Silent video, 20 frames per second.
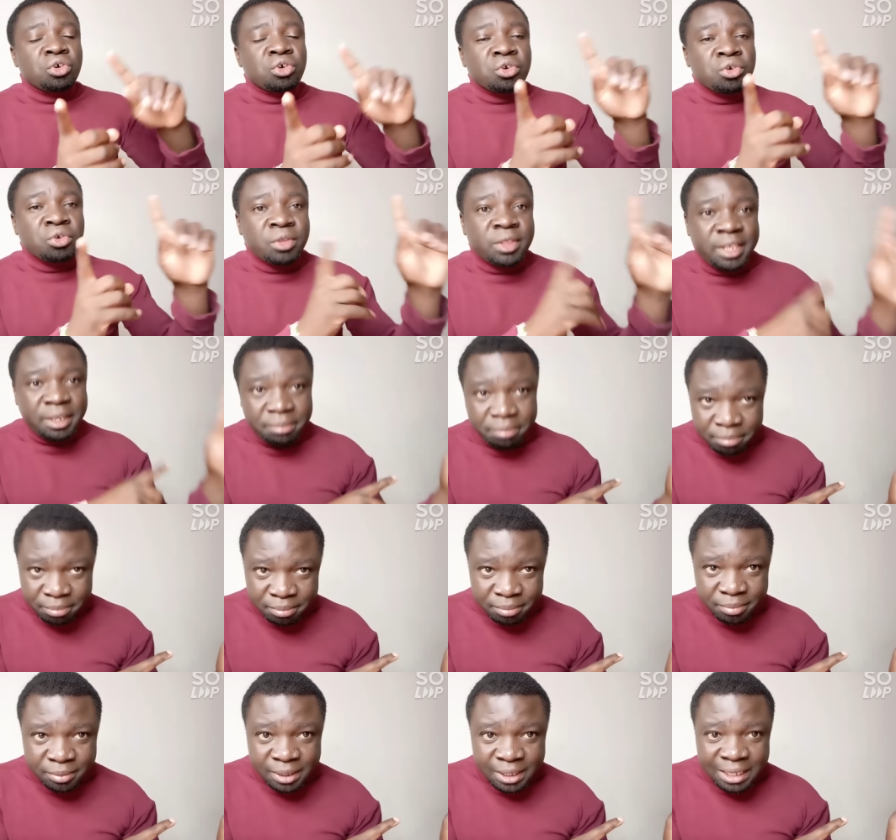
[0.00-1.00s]
to
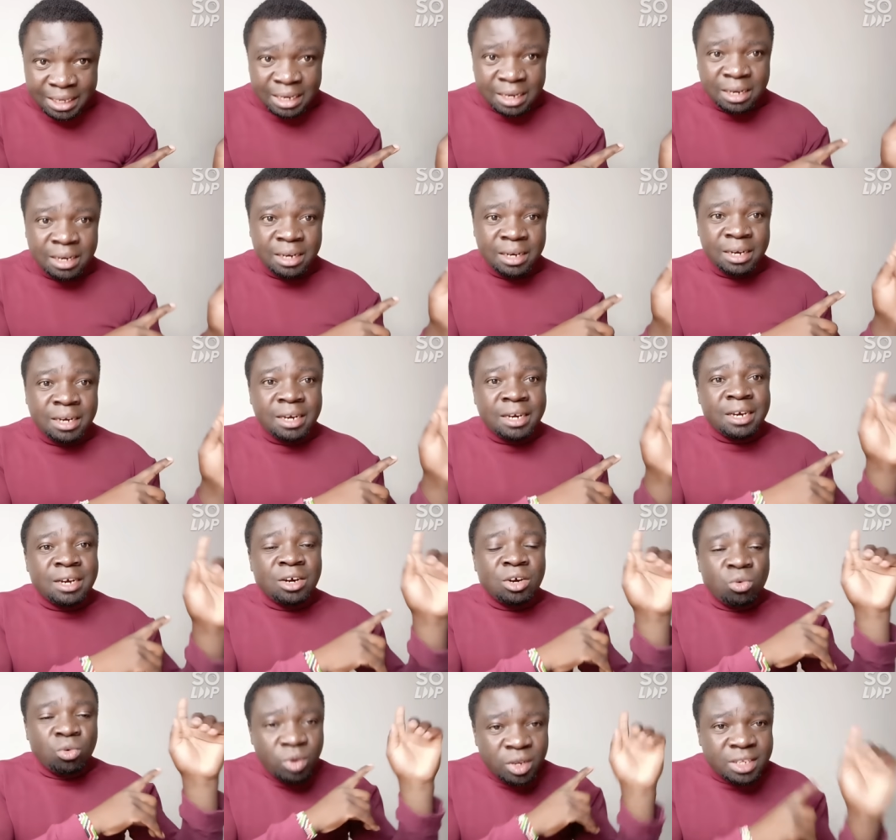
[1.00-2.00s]
them,
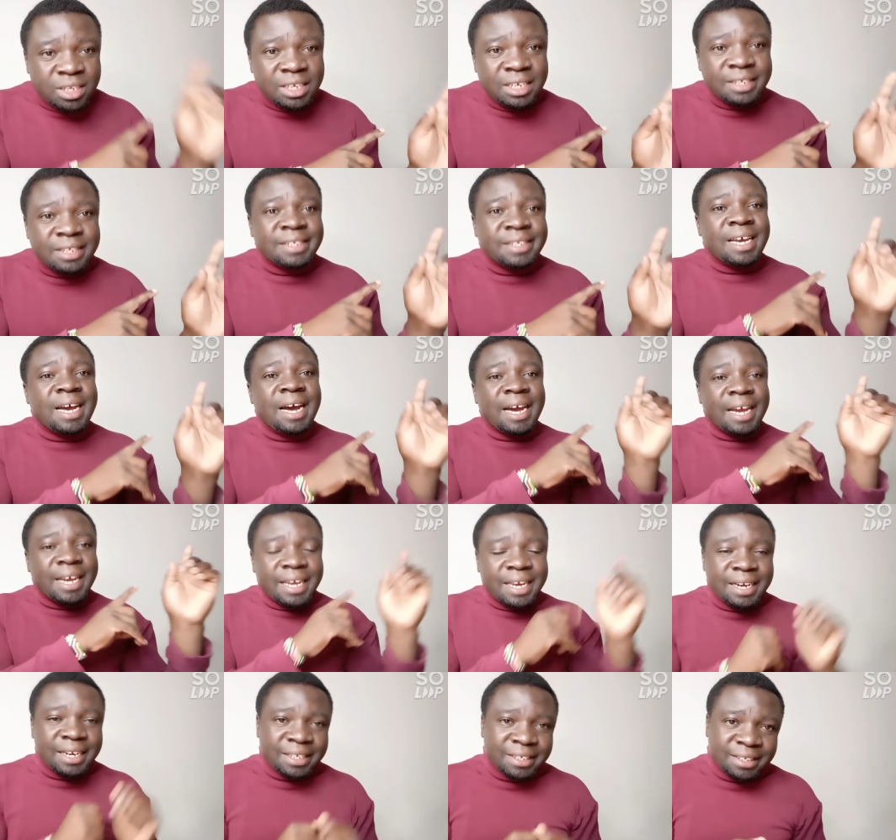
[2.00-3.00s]
which is
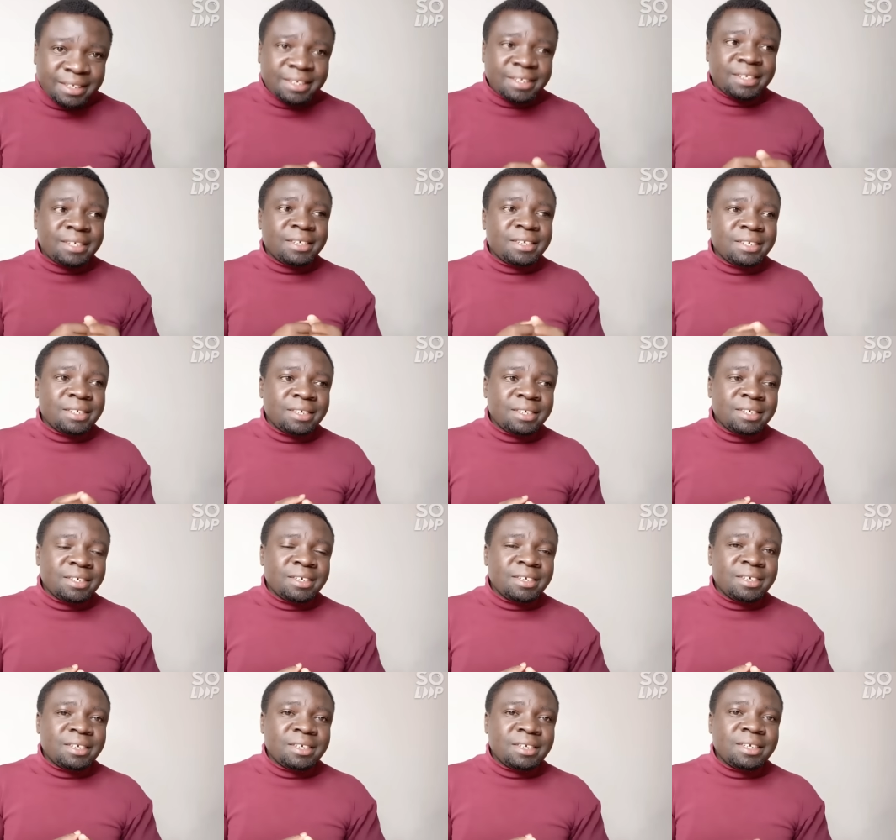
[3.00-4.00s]
against
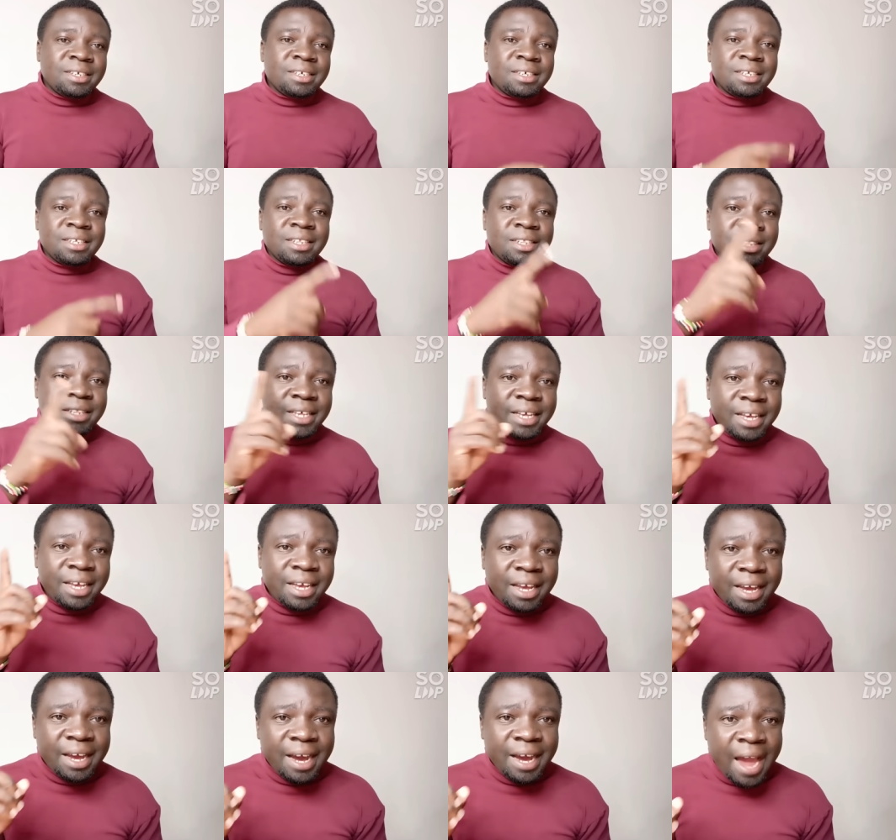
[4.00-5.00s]

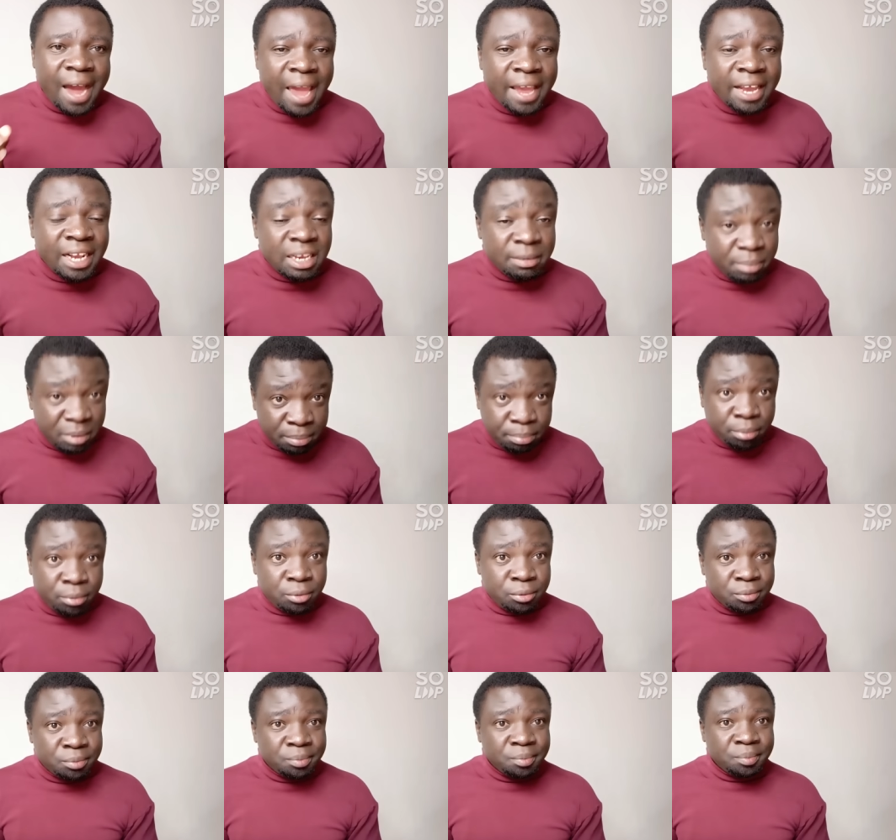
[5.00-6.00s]
the Haiti people.
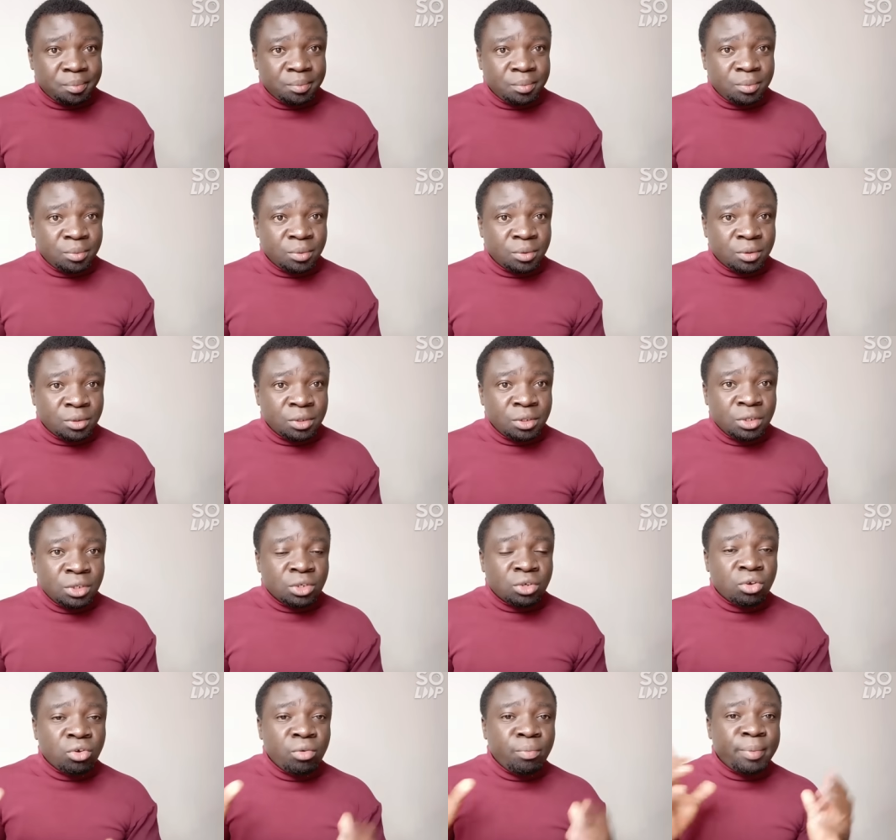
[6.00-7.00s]

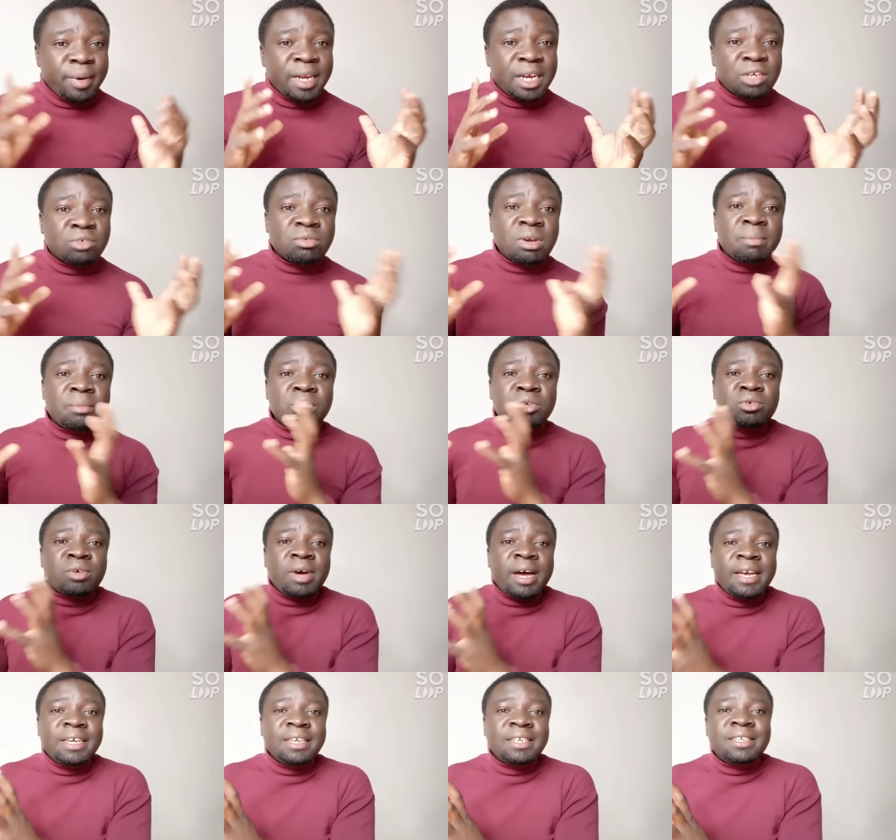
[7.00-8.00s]
So you bring trouble to
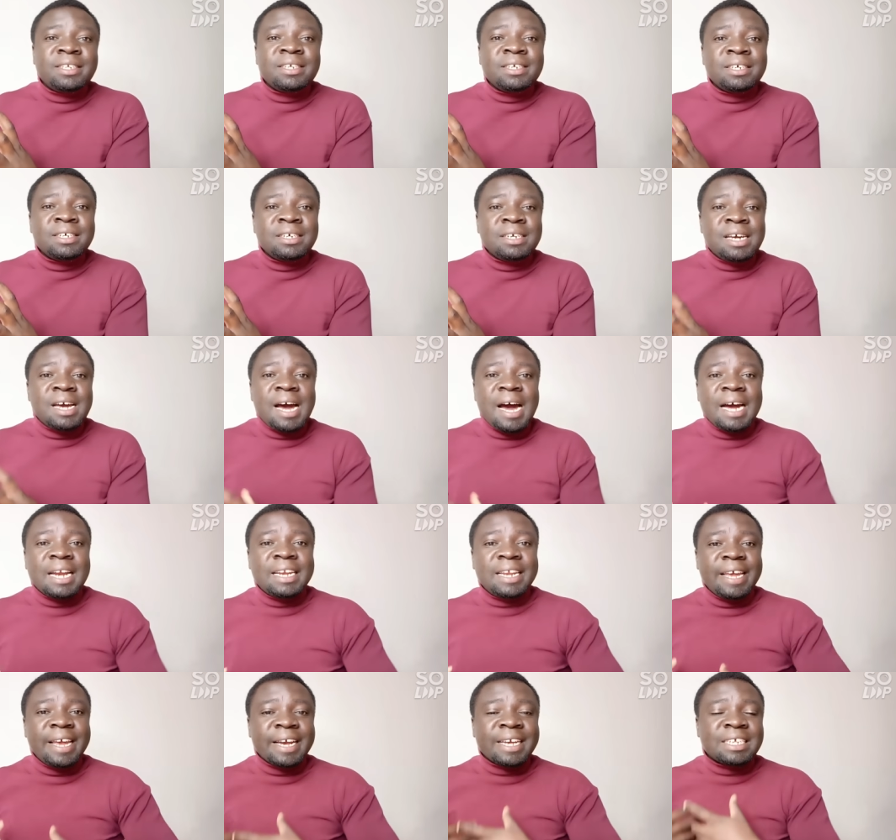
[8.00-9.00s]
Haiti
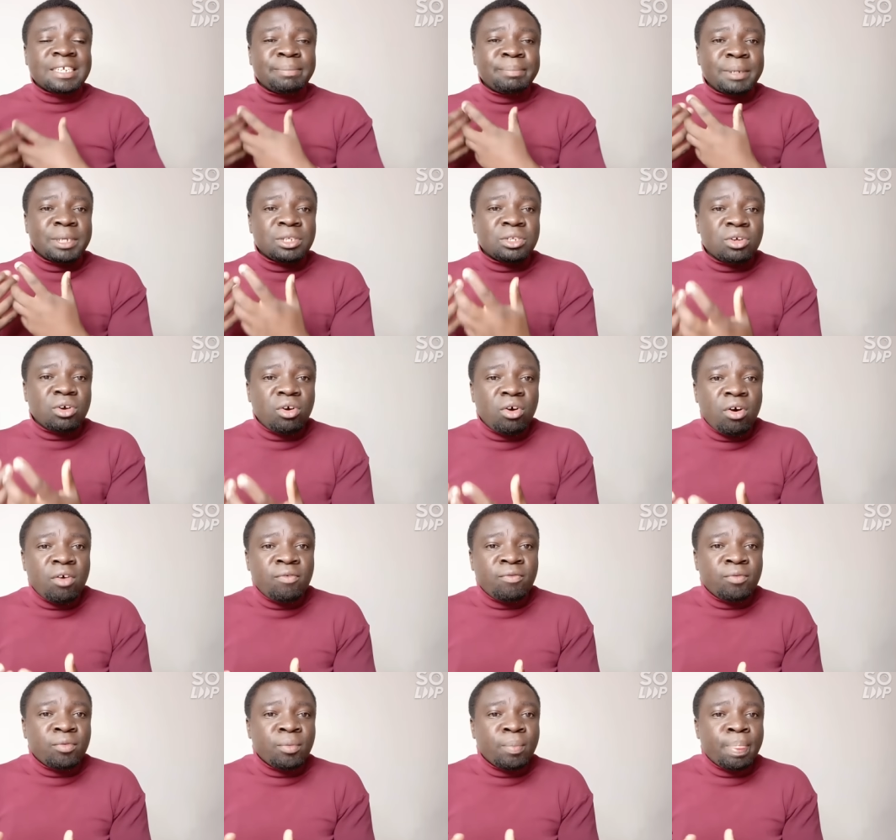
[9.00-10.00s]
at expense
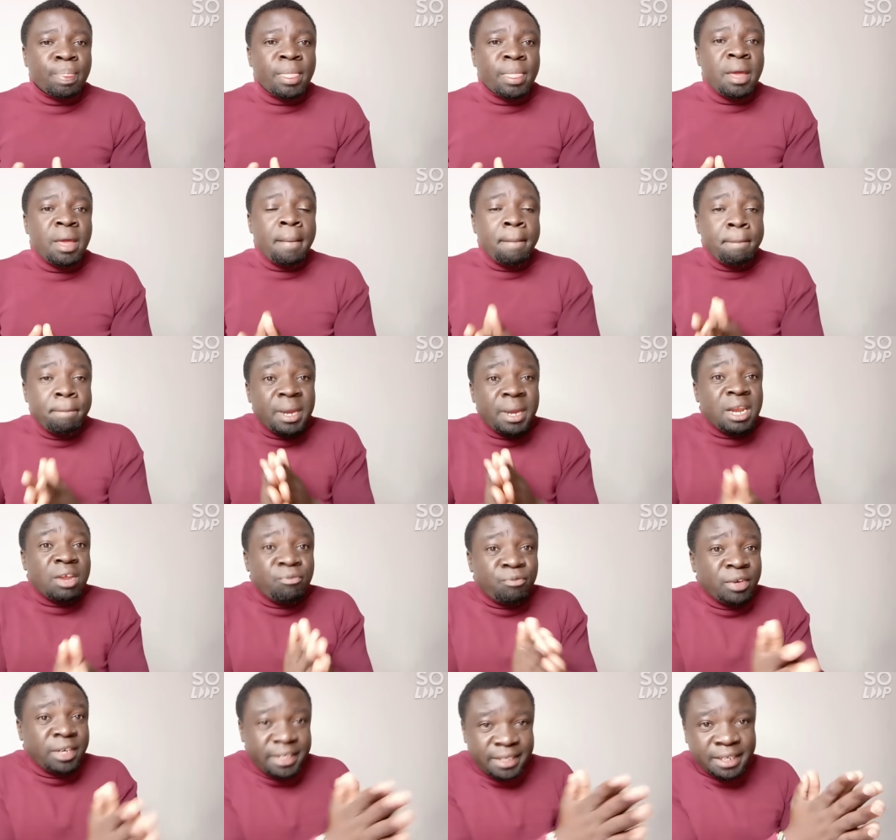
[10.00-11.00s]
of
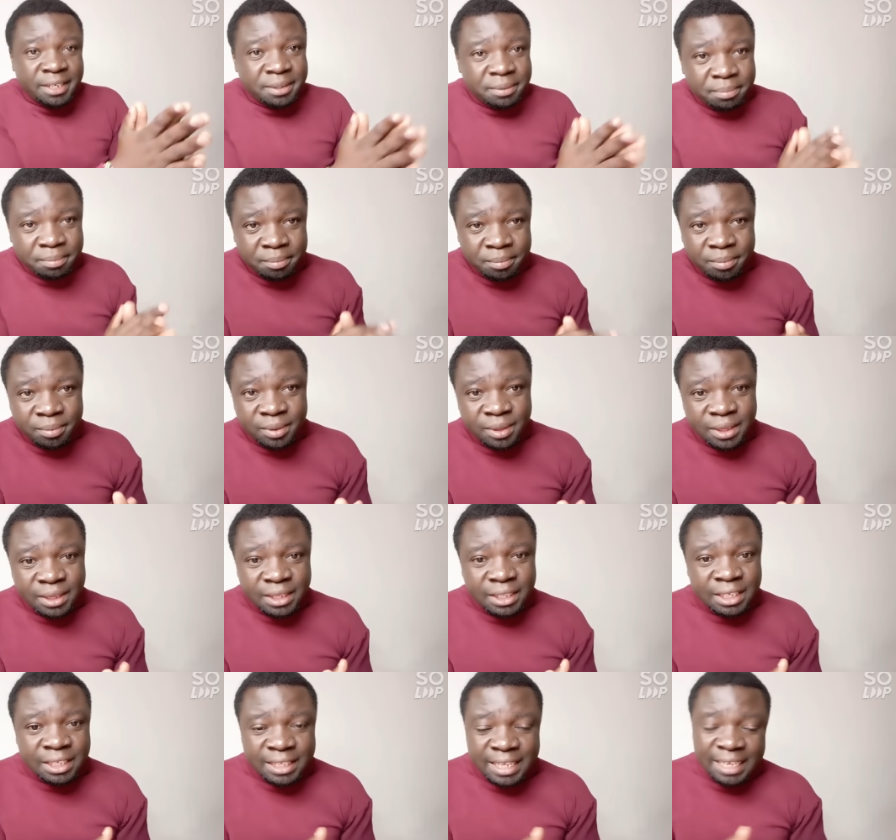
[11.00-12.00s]
benefiting.
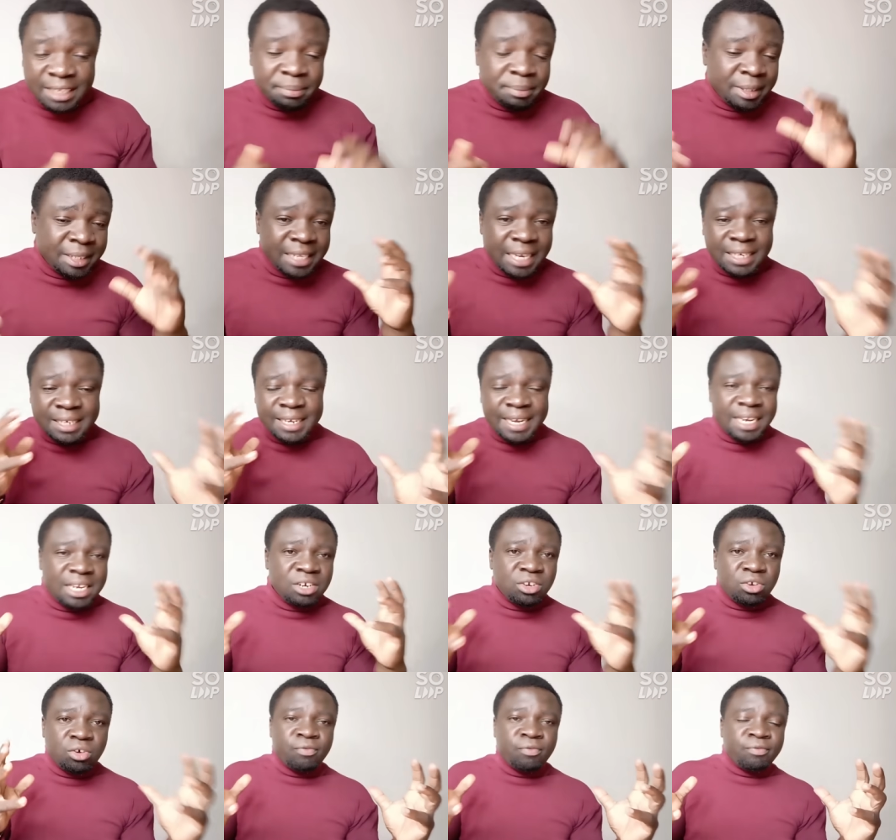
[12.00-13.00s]
There has been that
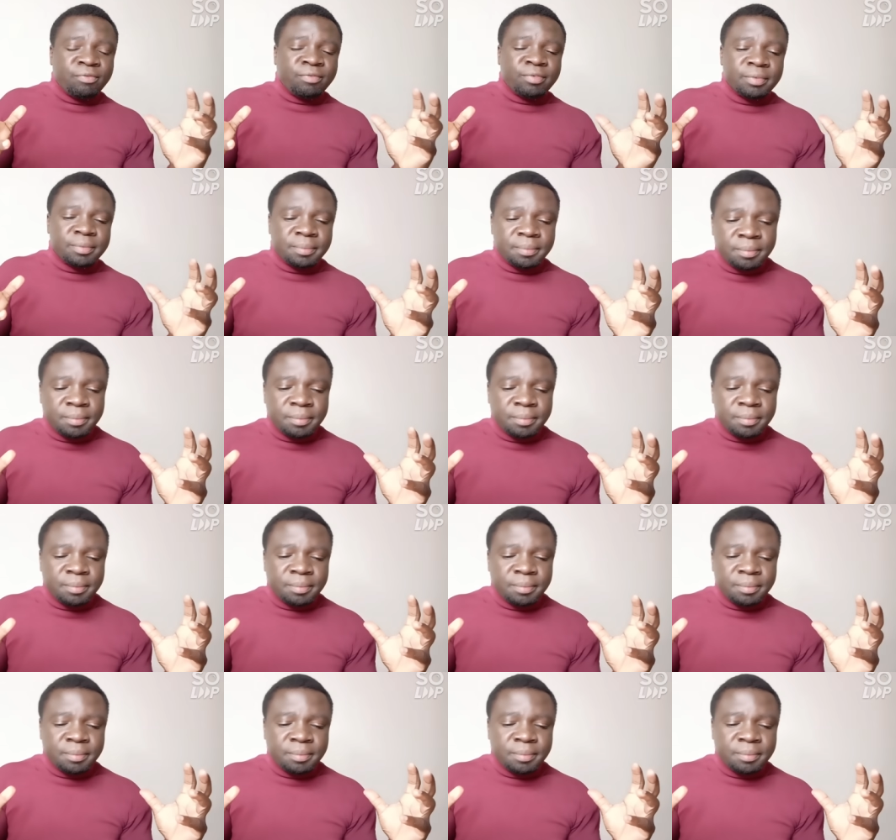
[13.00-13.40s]
kind of